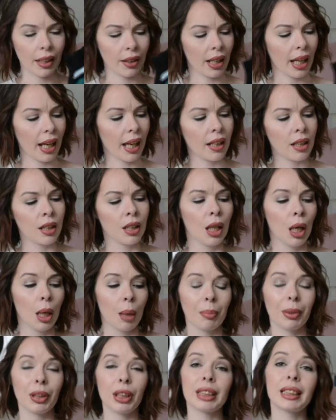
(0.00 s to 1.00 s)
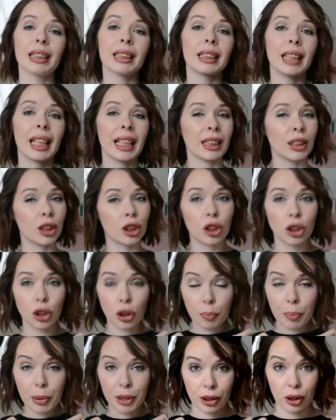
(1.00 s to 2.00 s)
it there, but this is, it's
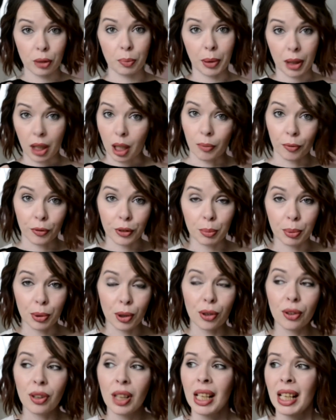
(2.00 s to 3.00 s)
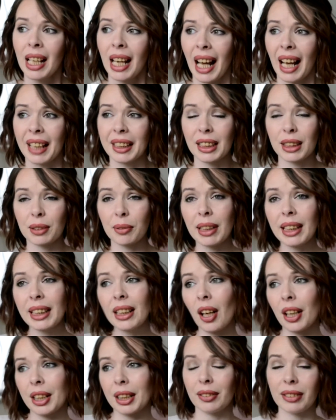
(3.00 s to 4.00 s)
super, super comfortable, and it's really
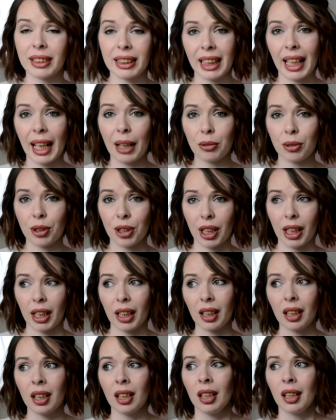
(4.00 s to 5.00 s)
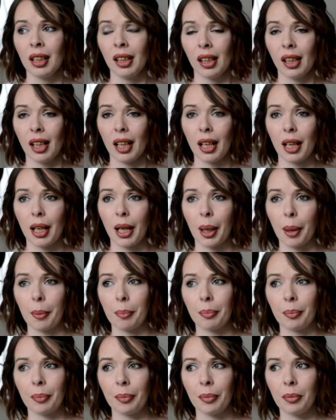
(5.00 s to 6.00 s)
kind of slouchy,
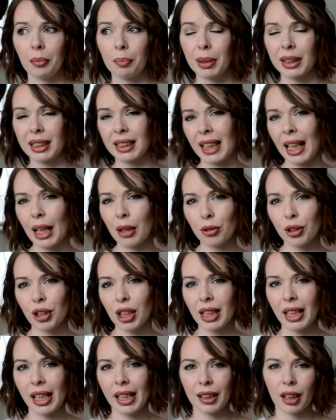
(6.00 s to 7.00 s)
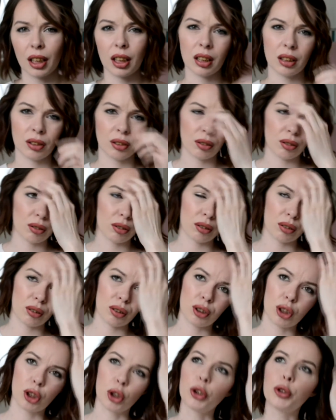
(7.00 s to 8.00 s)
but slouchy in a
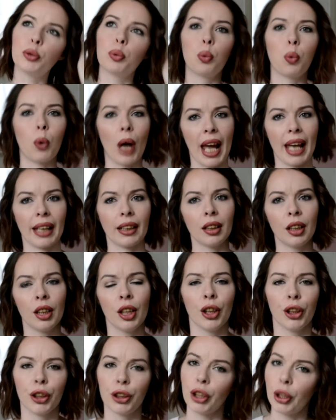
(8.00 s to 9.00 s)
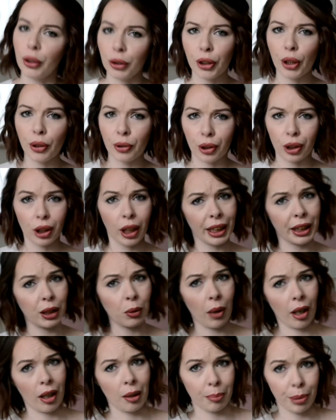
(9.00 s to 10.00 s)
good way. You know, you don't look like
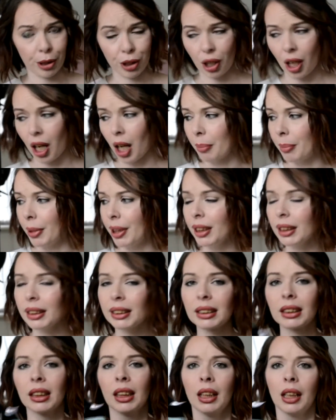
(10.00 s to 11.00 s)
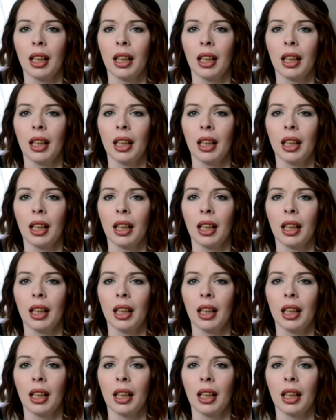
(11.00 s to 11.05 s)
you're wearing pajamas,